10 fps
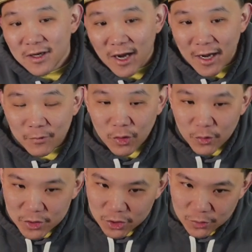I'm
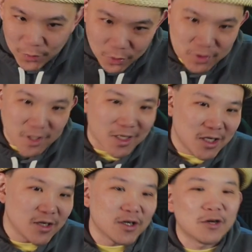going to post it
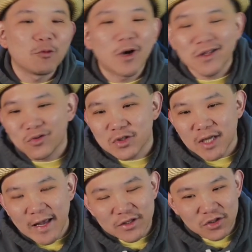here what those
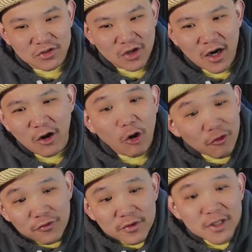answers are, and
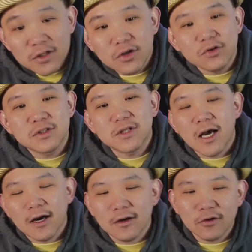hopefully those
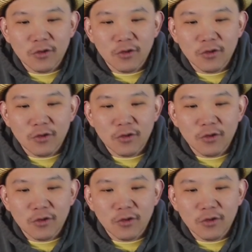uh,